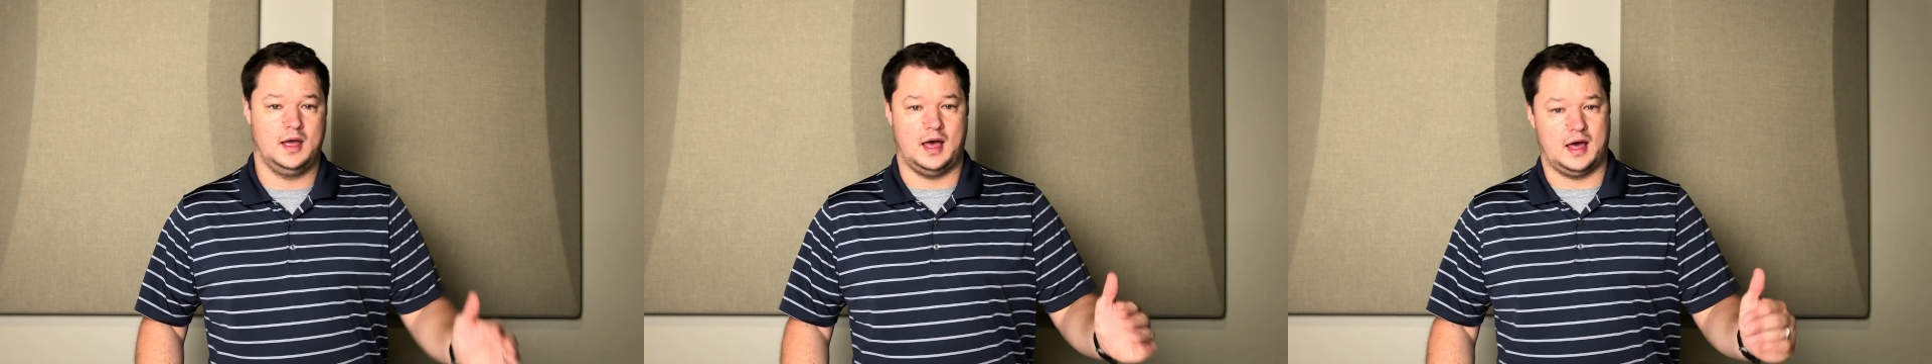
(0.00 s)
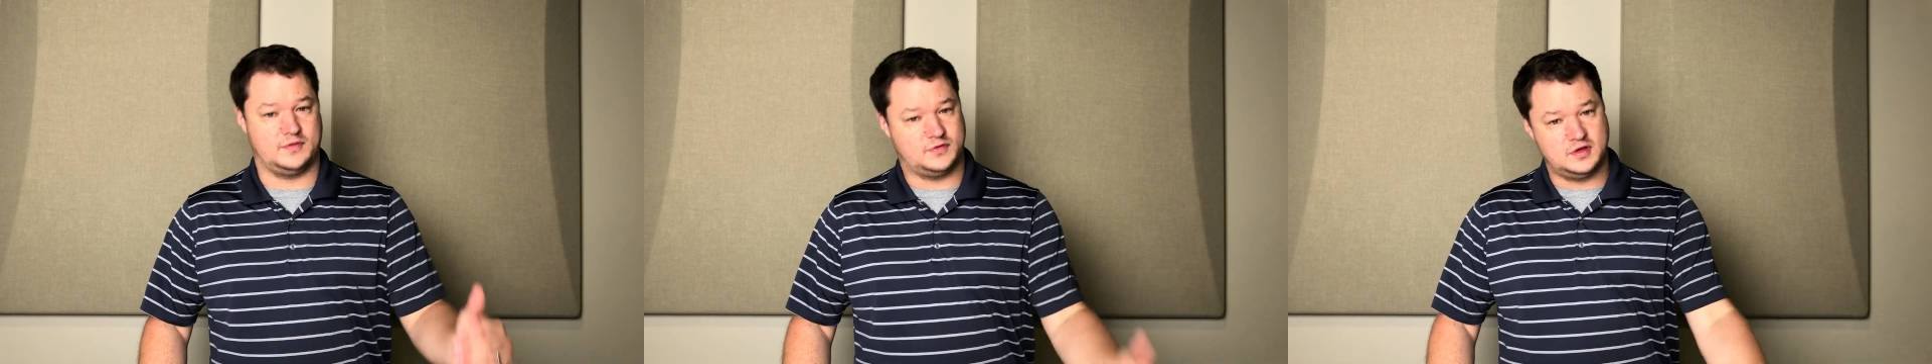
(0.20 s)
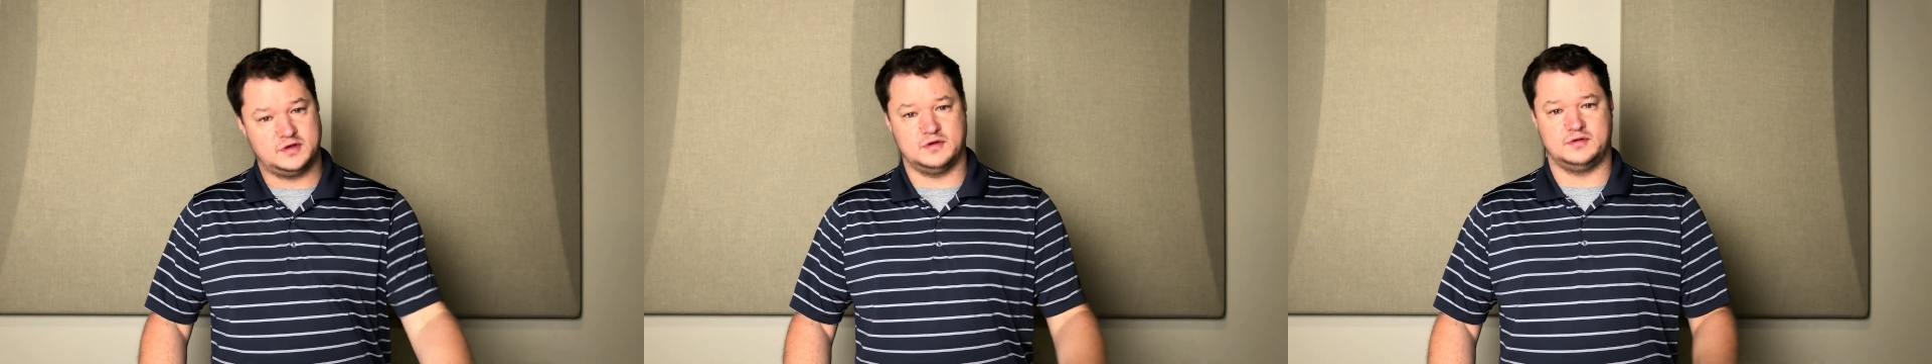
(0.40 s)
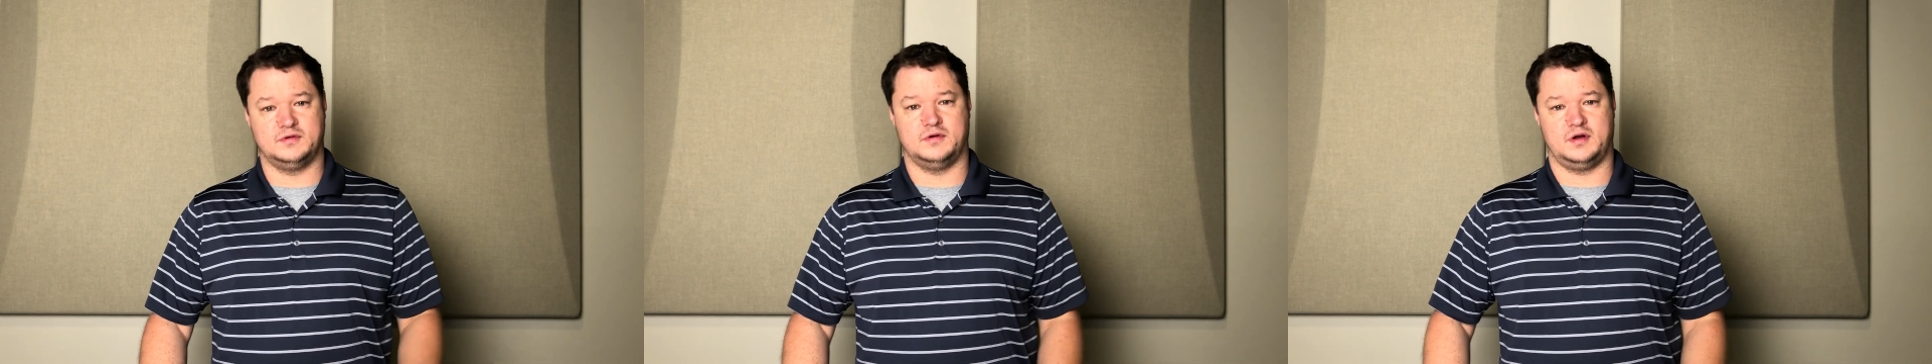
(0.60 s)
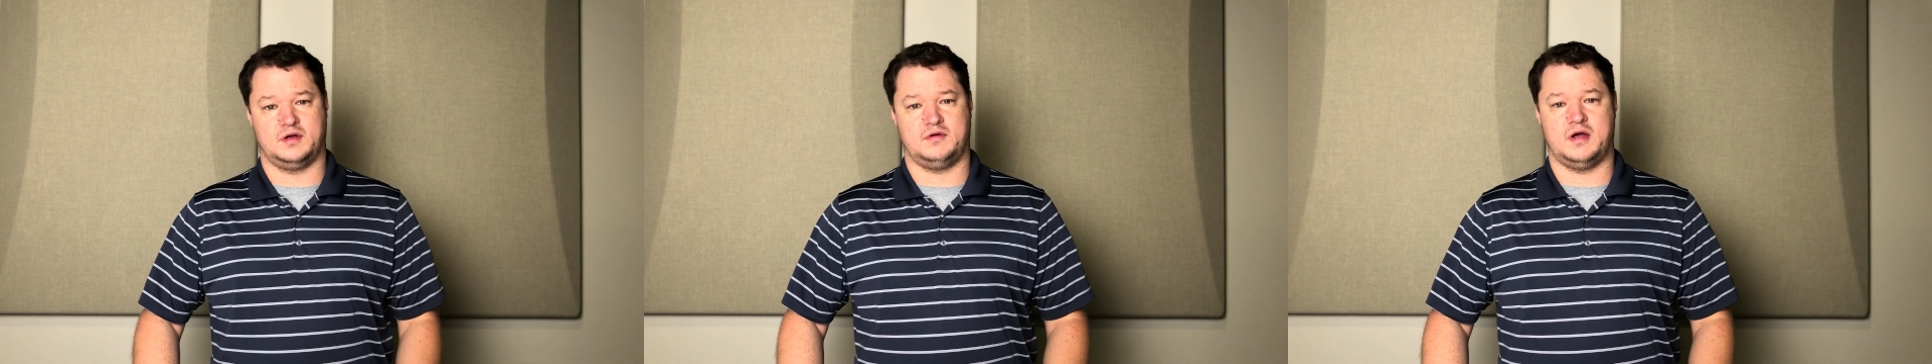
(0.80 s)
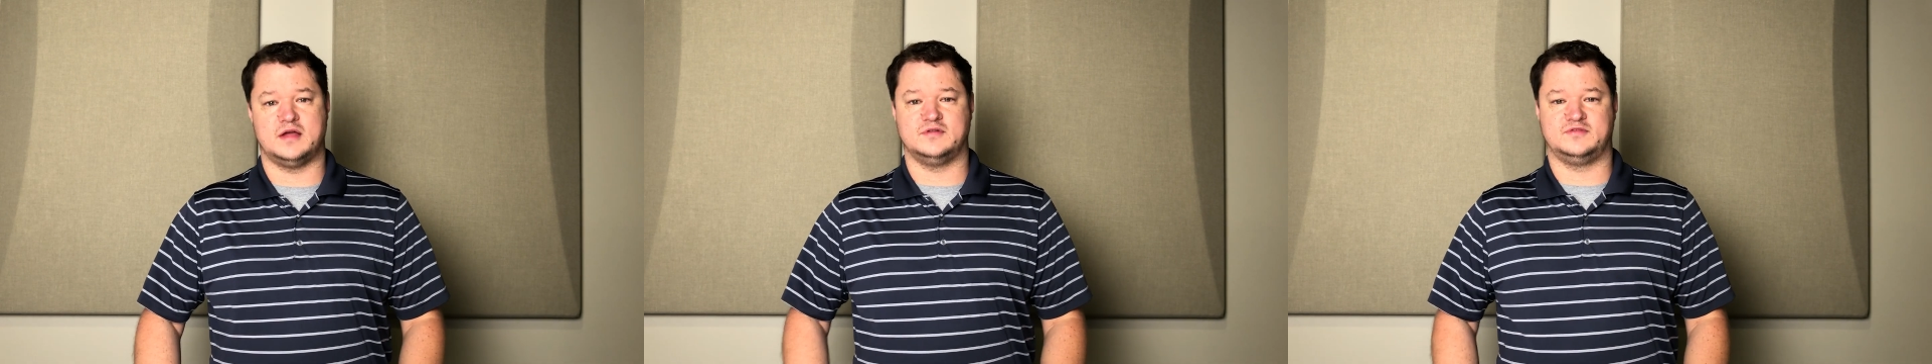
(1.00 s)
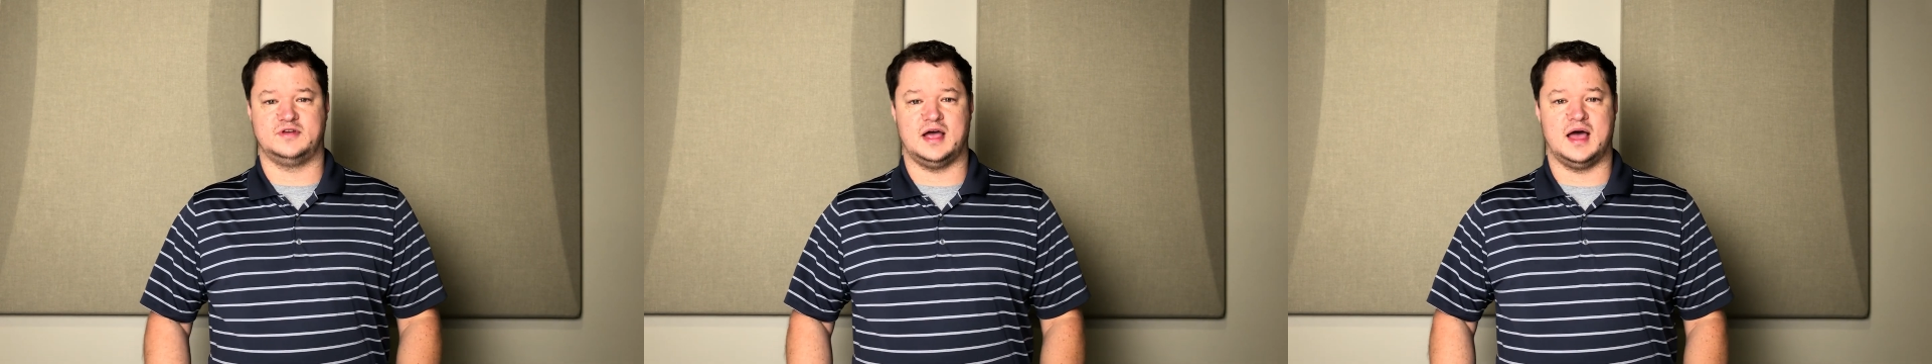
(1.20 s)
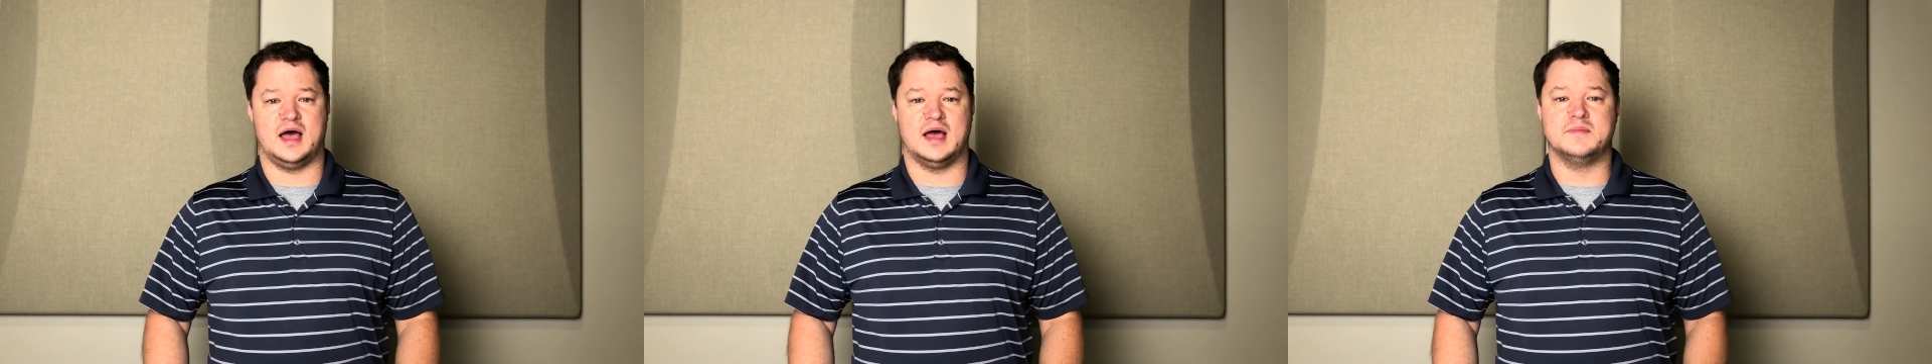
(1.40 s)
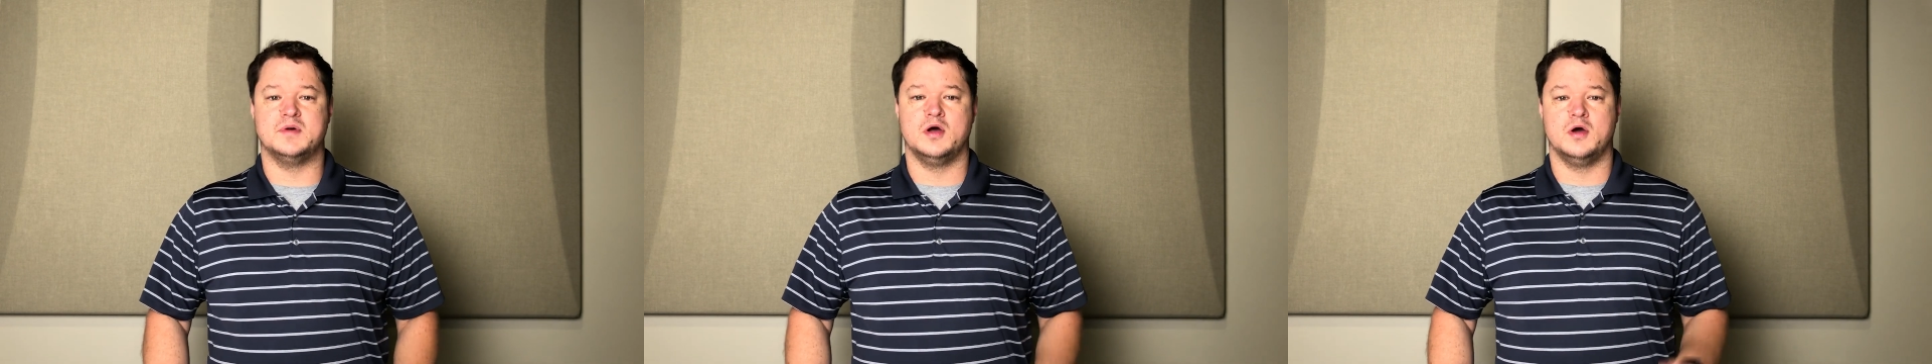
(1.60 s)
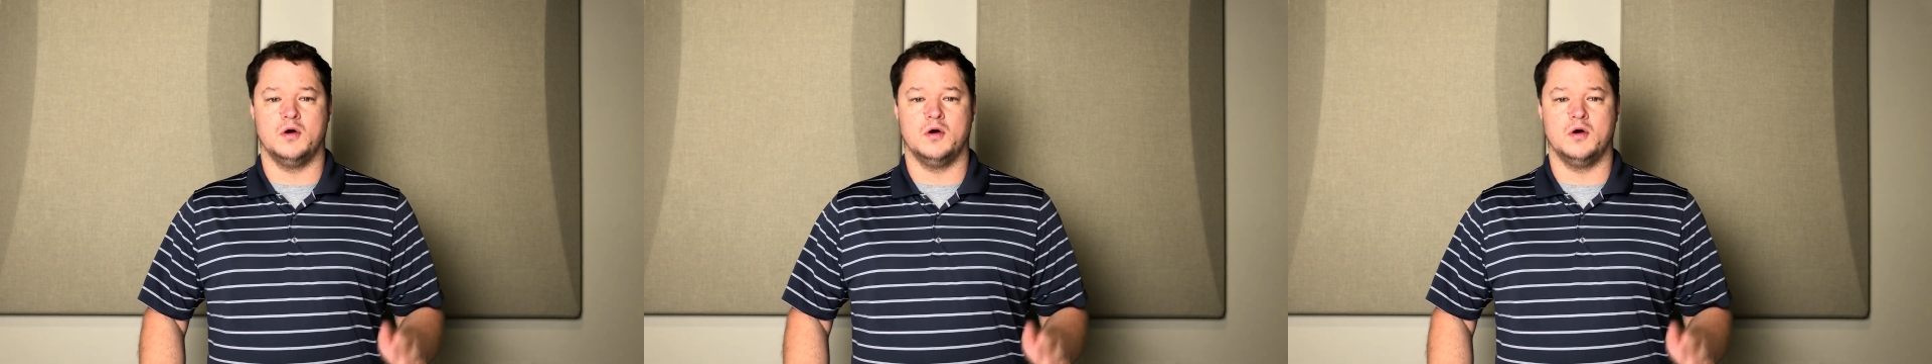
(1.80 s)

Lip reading: I think you're doing a great job.